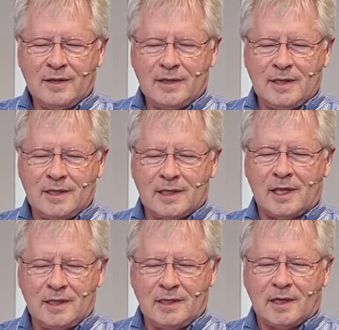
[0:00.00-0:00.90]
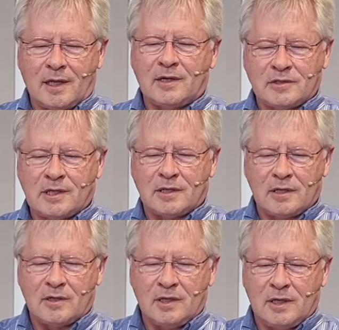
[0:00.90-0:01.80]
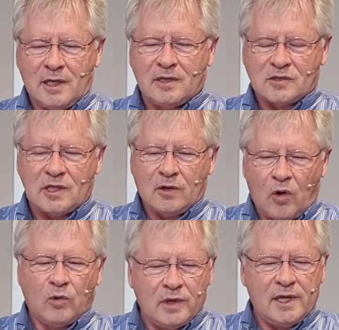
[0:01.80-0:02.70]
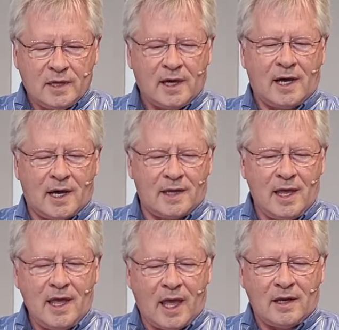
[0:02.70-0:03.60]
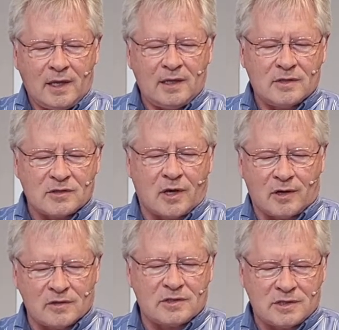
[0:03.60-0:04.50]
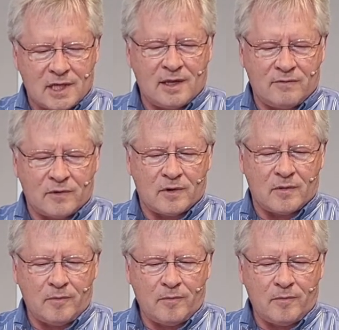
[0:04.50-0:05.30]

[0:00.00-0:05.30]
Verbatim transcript: He, he declares that he is the only God and he is our Savior.